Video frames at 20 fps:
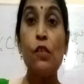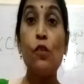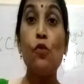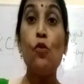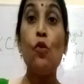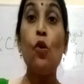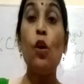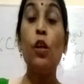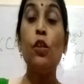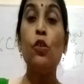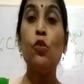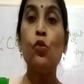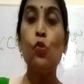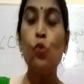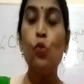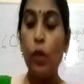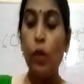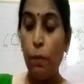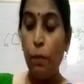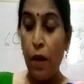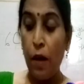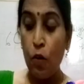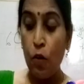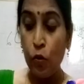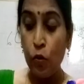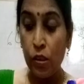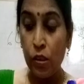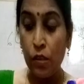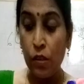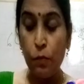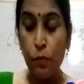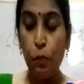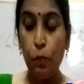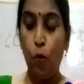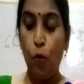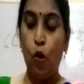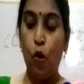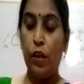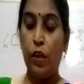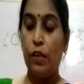not true about
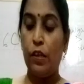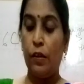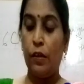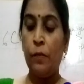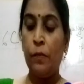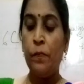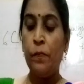plowing?